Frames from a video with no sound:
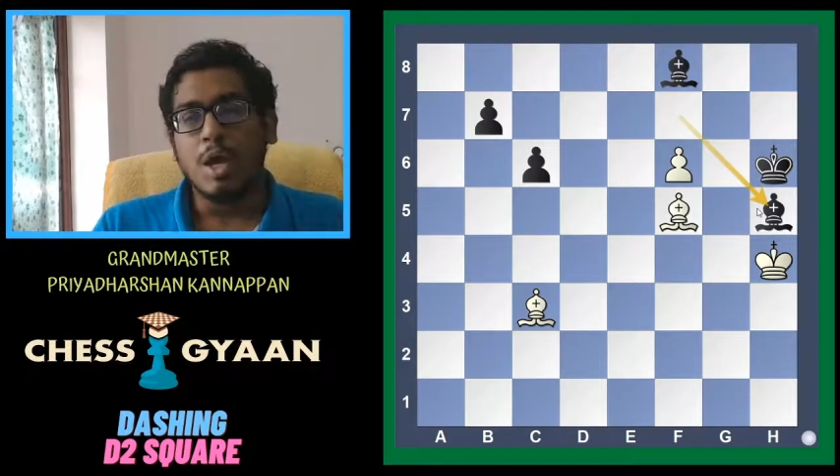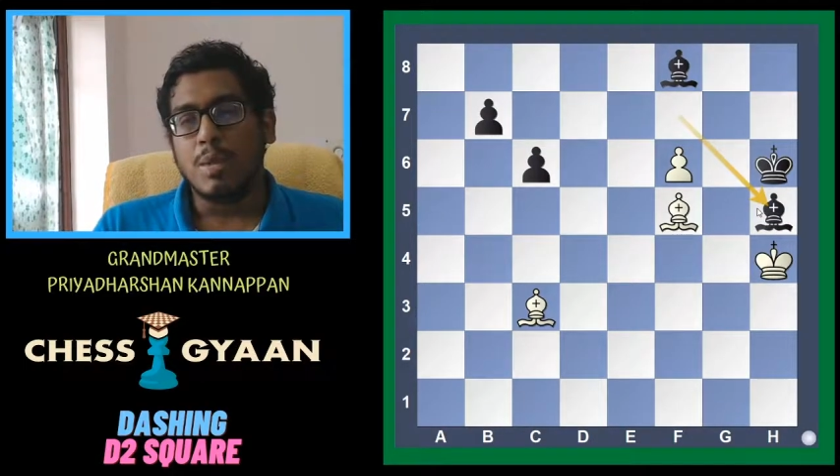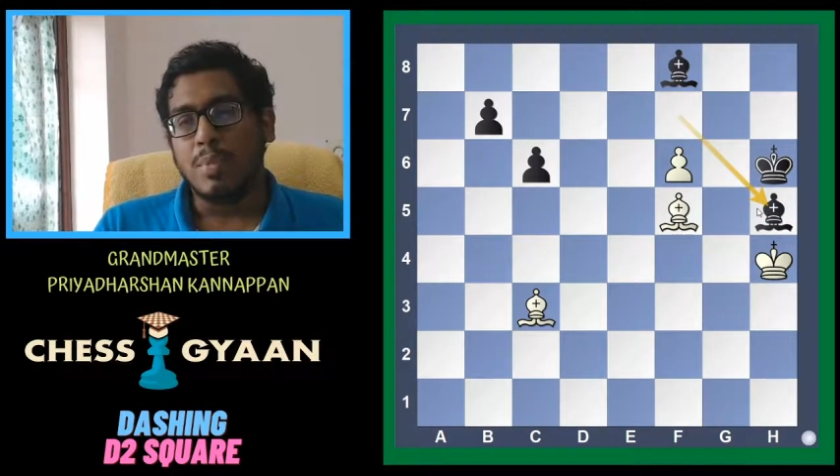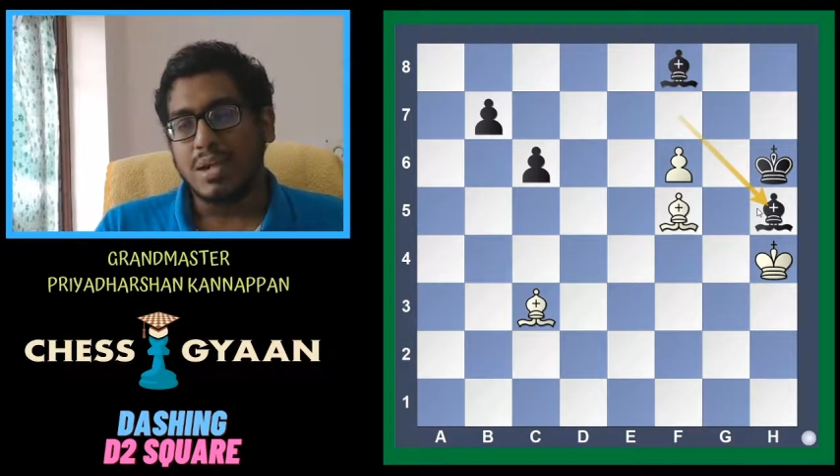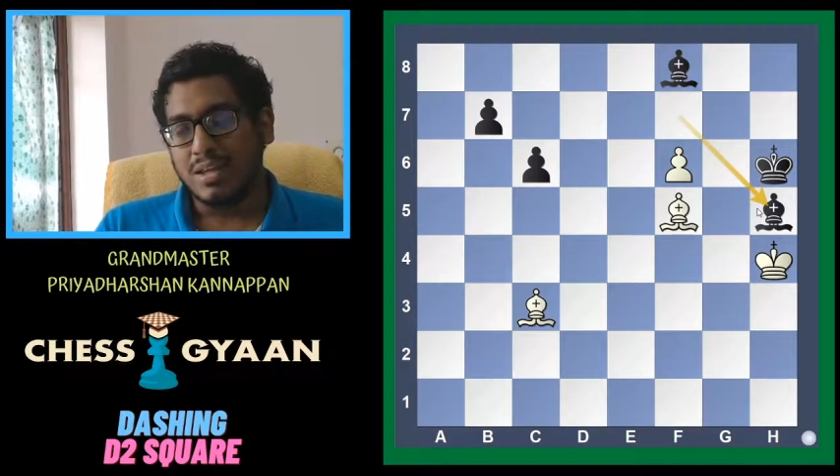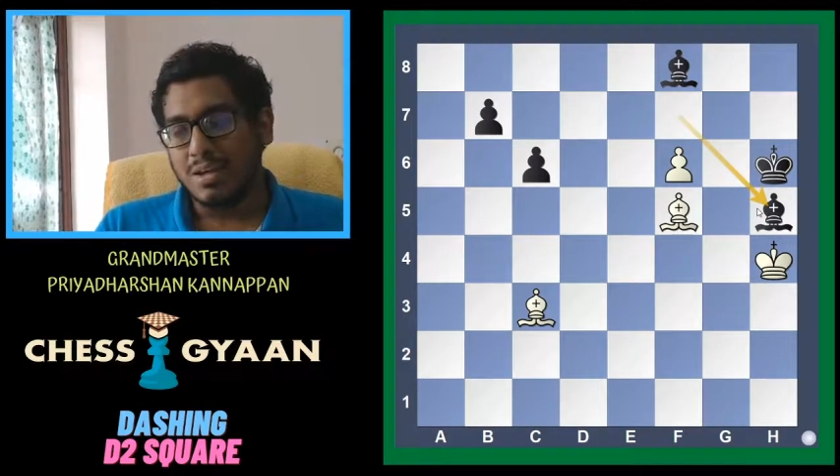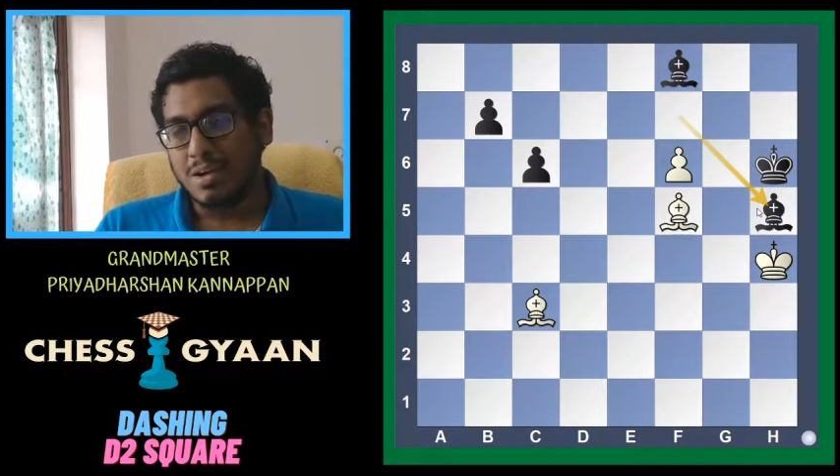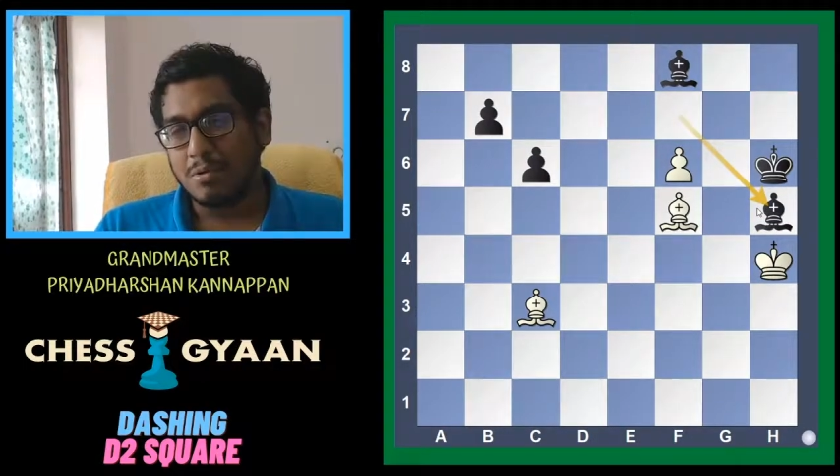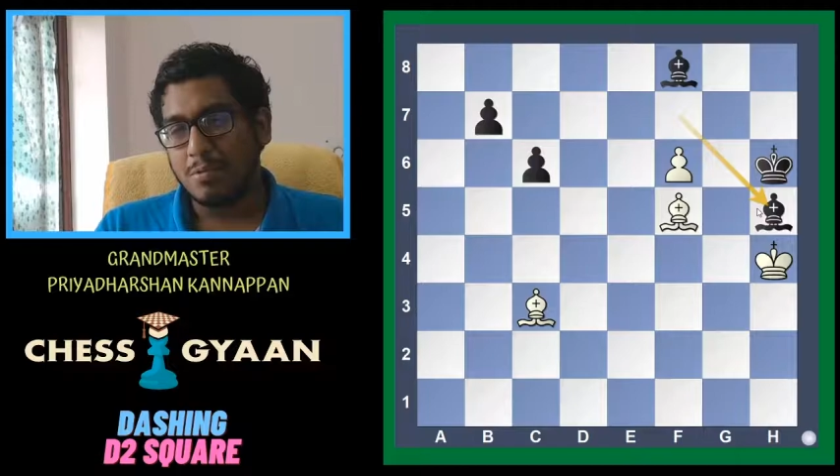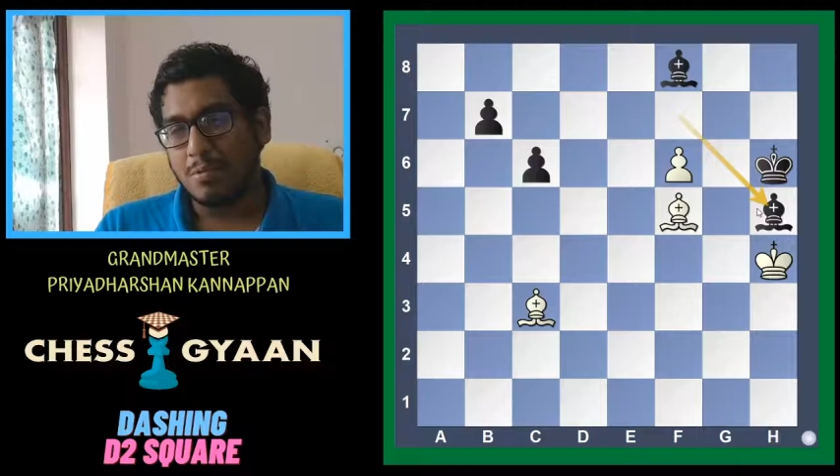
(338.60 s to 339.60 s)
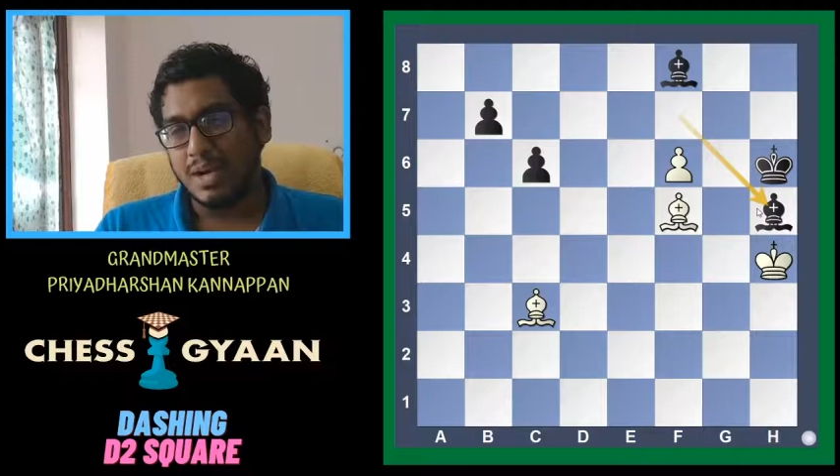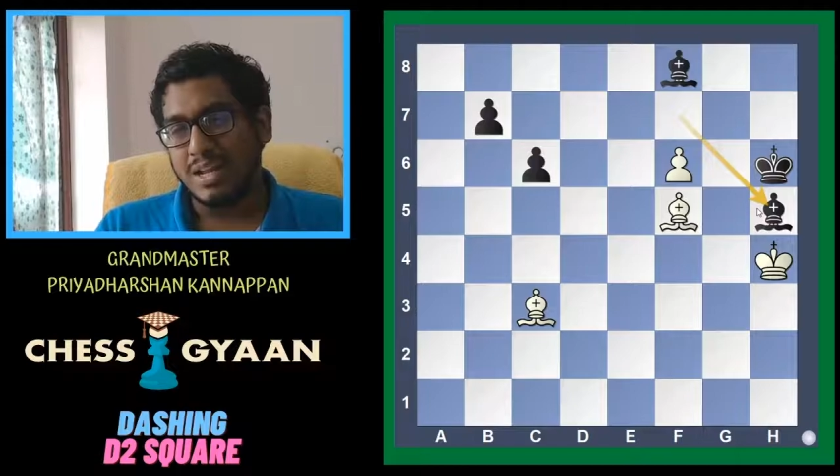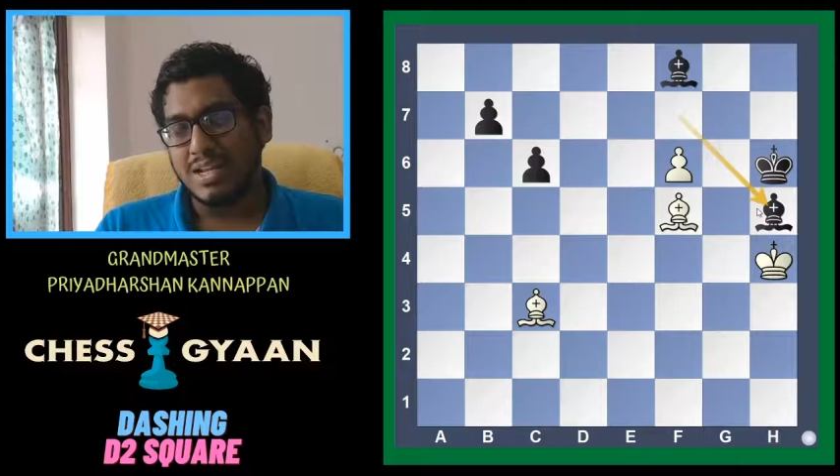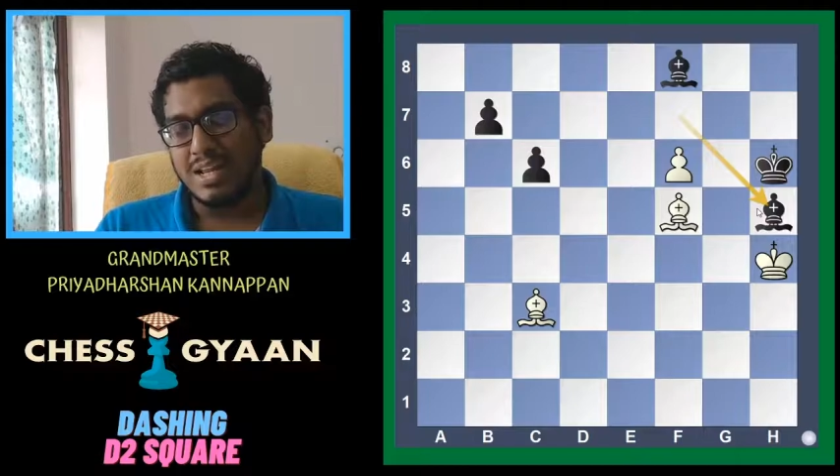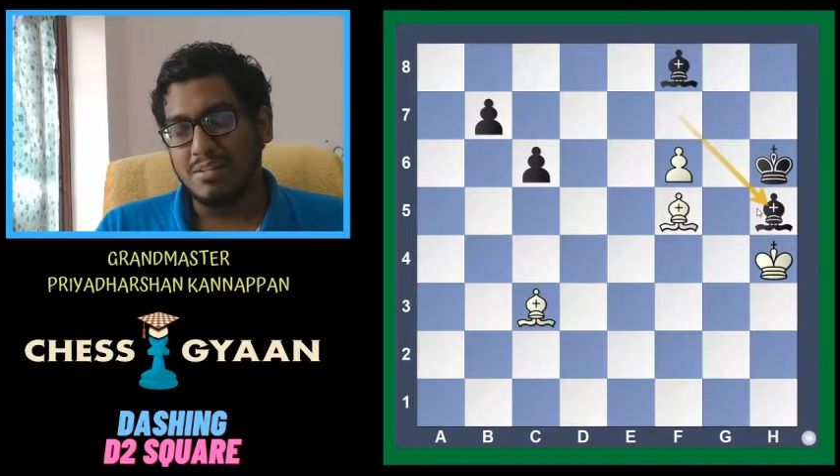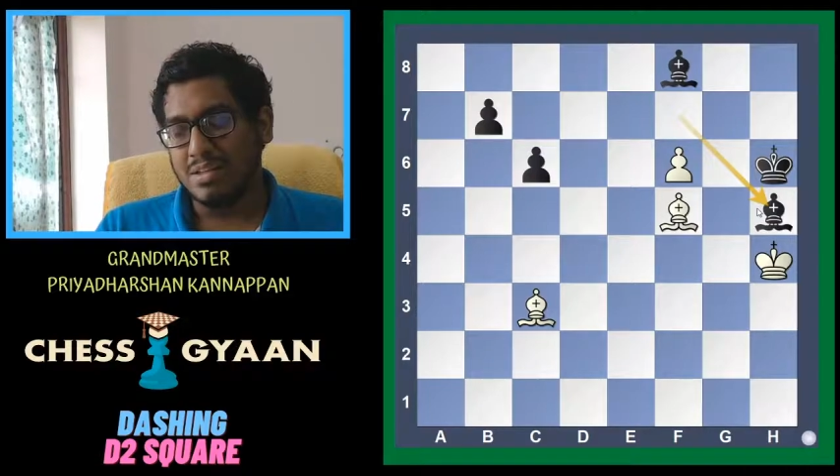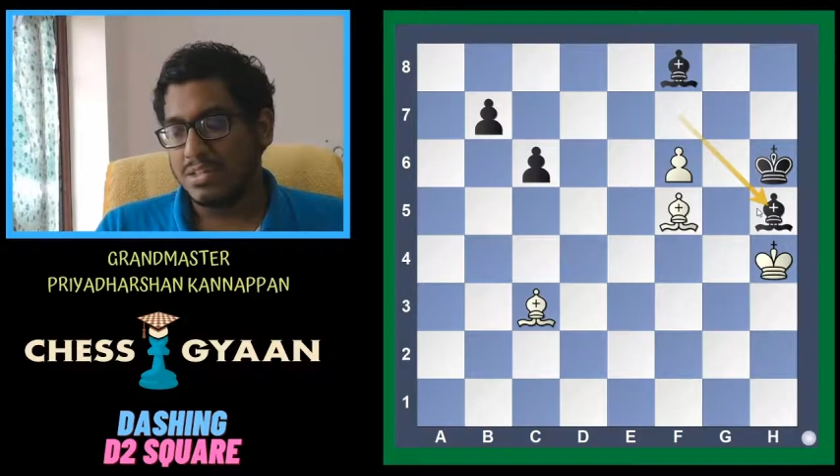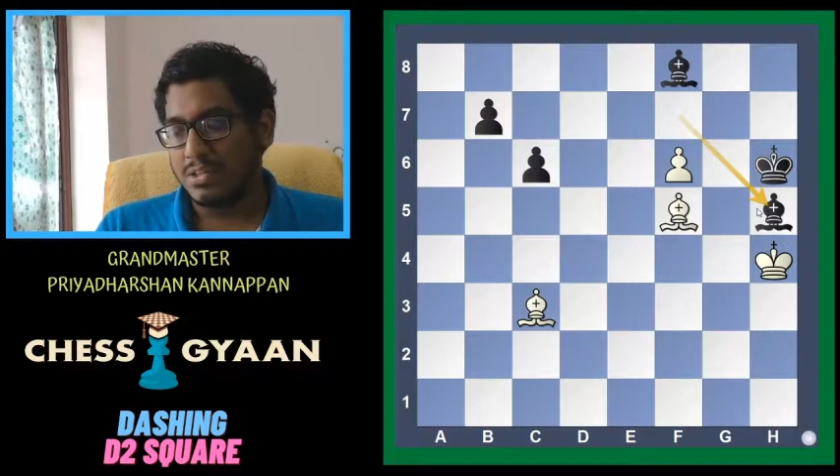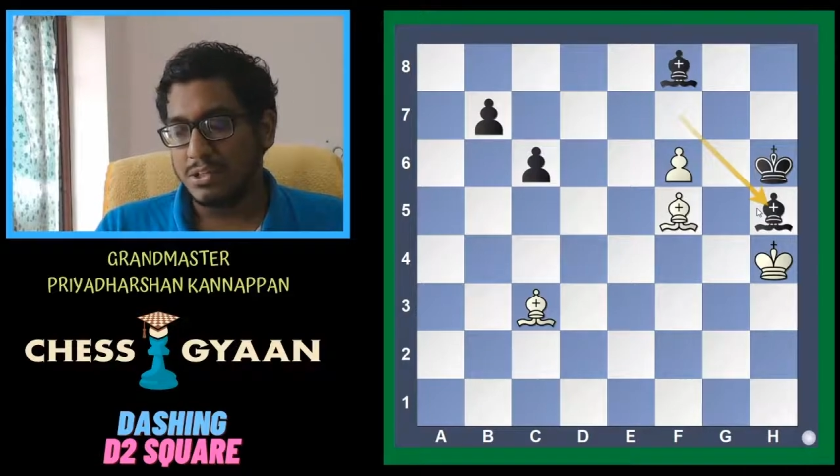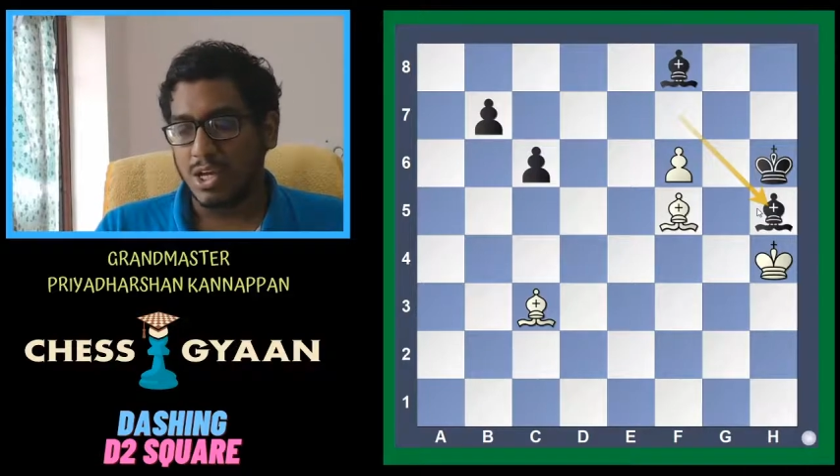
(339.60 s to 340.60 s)
But here, white
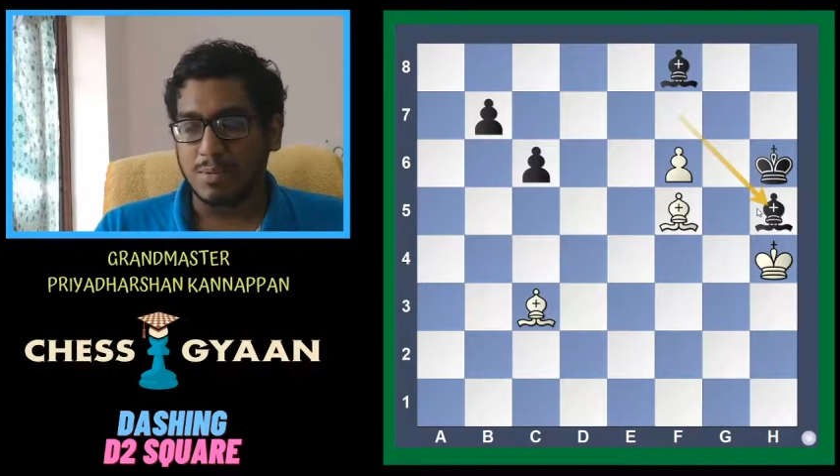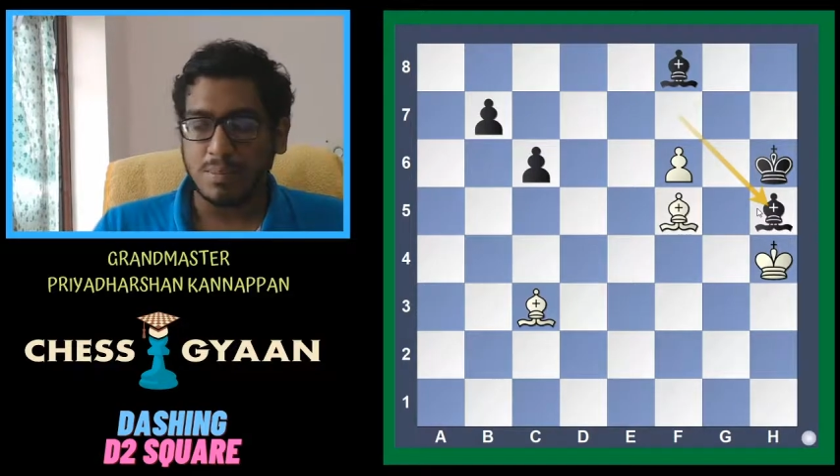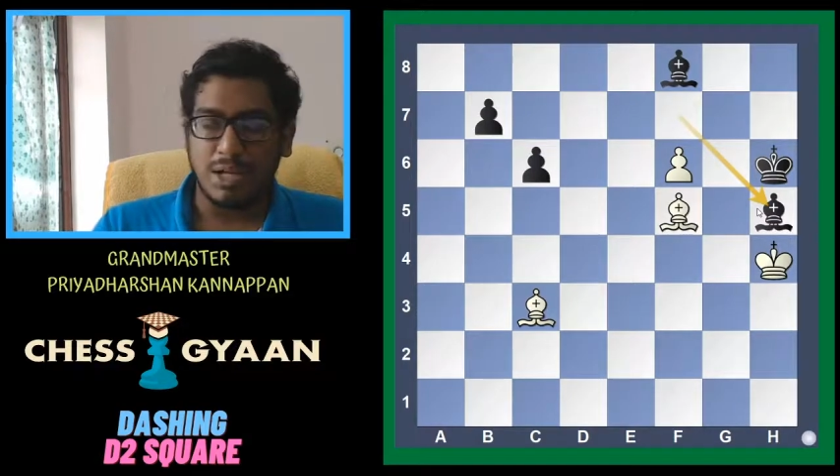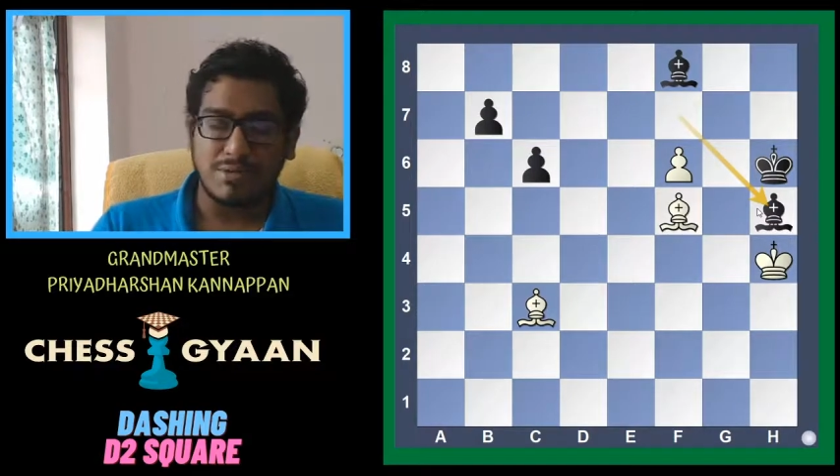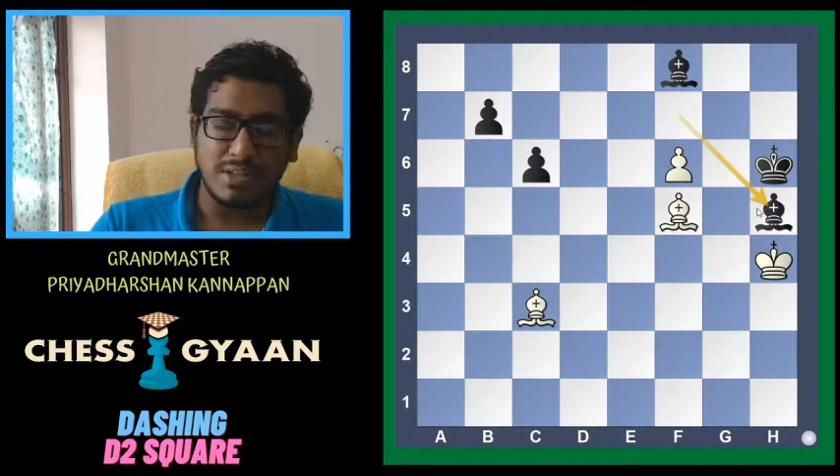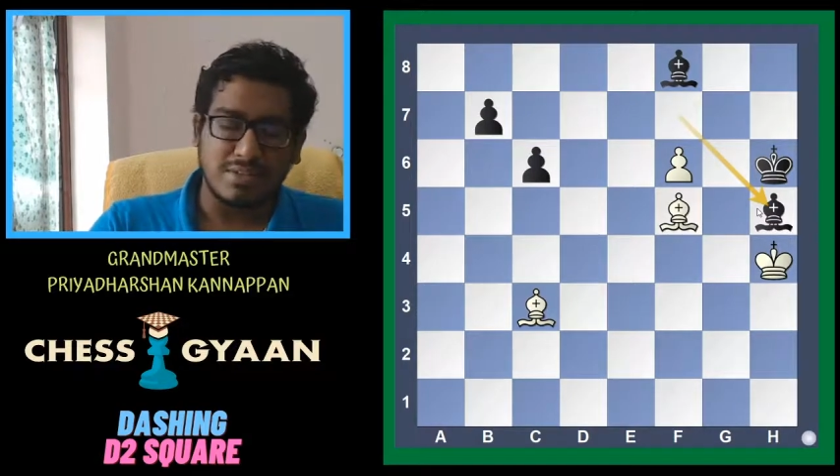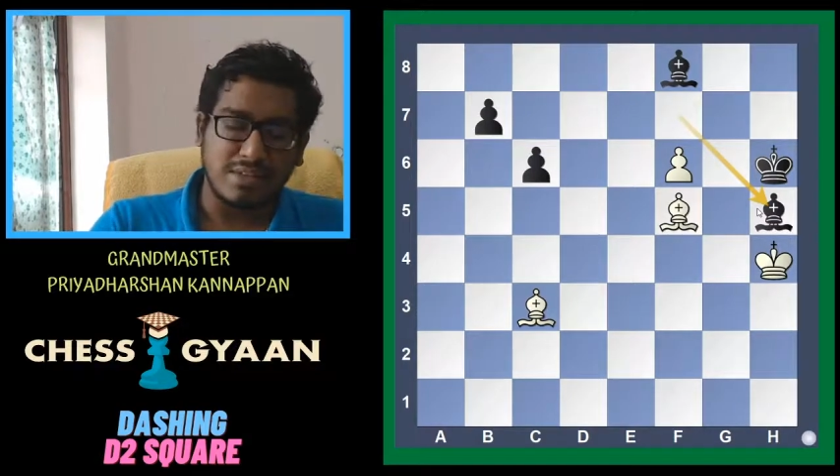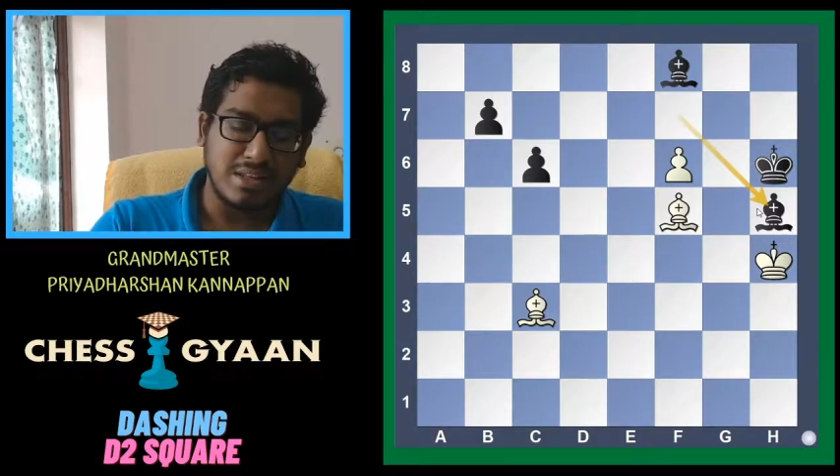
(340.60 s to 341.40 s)
delivers the checkmate with this